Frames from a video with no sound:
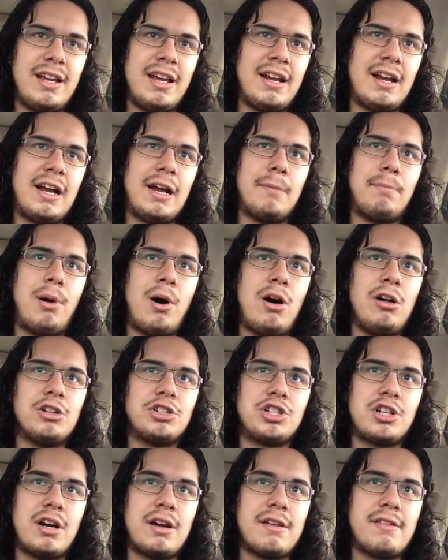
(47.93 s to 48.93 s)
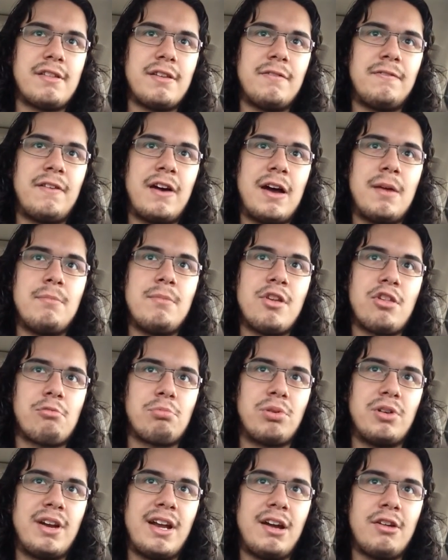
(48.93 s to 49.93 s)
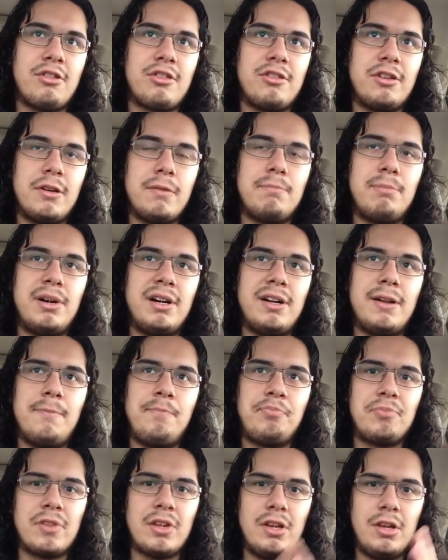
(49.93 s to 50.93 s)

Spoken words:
and I apologize if I mispronounced it, but